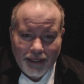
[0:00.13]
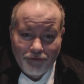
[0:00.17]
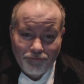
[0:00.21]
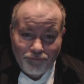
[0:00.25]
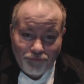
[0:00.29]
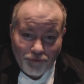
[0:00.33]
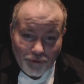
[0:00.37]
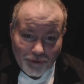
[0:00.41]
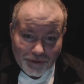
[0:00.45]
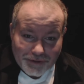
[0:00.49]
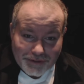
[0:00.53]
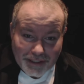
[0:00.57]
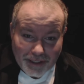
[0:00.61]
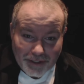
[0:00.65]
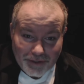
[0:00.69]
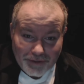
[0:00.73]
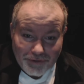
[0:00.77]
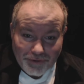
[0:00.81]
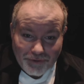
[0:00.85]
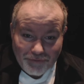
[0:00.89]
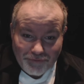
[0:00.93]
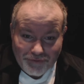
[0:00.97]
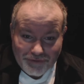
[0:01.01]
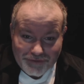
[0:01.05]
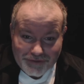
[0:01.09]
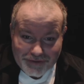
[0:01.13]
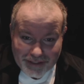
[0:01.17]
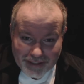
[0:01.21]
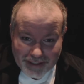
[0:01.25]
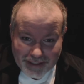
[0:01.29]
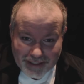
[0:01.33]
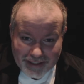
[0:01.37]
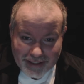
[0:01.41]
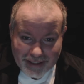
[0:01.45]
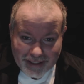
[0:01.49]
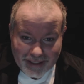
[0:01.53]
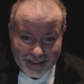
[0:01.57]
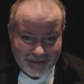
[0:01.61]
Hey, folks, I don't know if you've
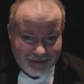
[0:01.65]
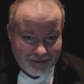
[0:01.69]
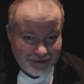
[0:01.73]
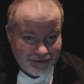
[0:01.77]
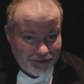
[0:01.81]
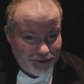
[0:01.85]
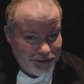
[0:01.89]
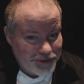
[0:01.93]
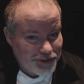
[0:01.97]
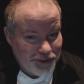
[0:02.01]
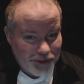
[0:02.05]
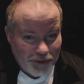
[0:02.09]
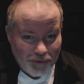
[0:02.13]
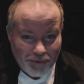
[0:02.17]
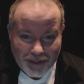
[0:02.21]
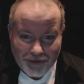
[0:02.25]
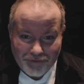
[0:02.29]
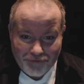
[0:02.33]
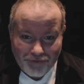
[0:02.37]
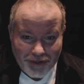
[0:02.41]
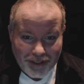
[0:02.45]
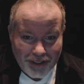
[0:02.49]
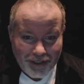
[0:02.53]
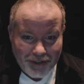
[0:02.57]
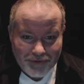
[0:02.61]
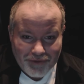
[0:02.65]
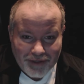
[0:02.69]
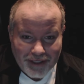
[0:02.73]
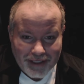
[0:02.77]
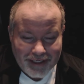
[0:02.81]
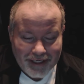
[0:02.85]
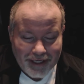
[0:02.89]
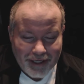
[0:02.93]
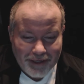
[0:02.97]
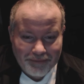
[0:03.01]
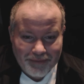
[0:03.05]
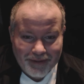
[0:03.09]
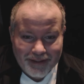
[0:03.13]
seen it yet. It's just a quick video right
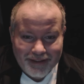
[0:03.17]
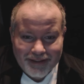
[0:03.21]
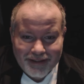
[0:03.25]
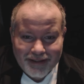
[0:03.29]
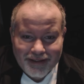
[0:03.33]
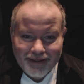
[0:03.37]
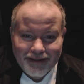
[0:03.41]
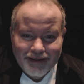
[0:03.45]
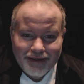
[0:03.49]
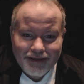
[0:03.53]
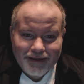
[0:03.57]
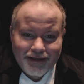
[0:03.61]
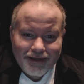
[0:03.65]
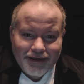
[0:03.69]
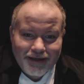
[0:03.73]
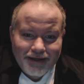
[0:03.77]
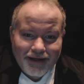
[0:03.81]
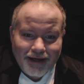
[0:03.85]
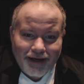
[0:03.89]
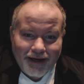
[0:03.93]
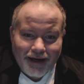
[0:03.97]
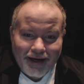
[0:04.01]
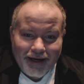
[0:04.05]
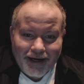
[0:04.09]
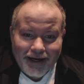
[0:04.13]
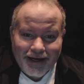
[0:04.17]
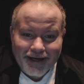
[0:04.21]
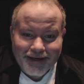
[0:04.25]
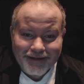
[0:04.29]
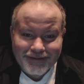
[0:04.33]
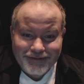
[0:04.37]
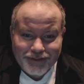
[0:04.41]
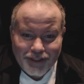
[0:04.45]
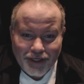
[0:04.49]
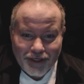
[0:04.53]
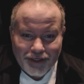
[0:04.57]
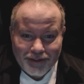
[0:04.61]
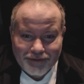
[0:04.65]
now, but uh,
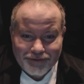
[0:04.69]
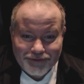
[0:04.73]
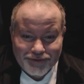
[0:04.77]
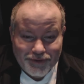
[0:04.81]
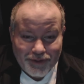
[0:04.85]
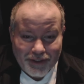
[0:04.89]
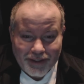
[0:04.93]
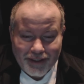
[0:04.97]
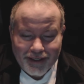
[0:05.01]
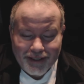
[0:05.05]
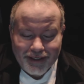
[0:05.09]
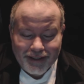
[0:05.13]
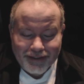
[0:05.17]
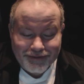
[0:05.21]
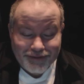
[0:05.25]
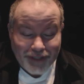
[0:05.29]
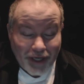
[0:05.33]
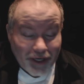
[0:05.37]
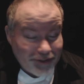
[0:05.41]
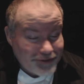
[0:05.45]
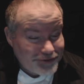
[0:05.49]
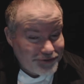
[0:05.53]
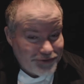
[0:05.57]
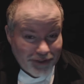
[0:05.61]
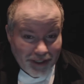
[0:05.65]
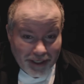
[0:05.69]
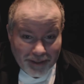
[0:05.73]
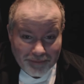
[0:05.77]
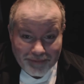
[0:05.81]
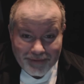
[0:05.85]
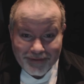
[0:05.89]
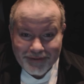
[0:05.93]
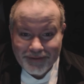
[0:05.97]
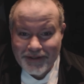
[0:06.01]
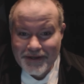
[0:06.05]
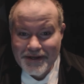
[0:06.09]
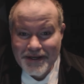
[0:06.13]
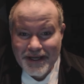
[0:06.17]
Donald, uh, Donald Trump
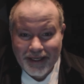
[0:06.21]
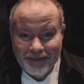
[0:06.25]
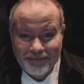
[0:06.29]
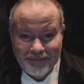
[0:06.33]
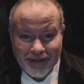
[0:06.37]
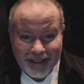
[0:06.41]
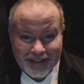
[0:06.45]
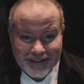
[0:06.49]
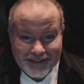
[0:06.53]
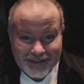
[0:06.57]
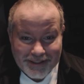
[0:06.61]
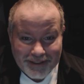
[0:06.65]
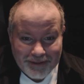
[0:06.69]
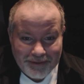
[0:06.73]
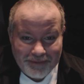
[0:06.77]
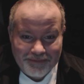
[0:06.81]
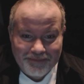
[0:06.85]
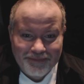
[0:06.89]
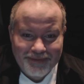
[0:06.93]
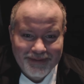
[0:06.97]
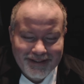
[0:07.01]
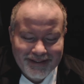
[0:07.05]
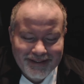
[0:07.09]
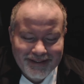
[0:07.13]
had made some